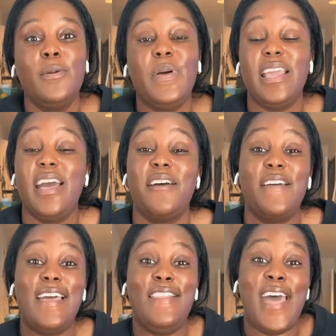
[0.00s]
But yeah,
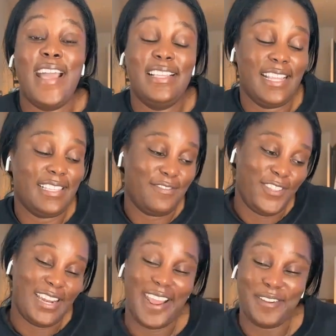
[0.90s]
that is it for the day.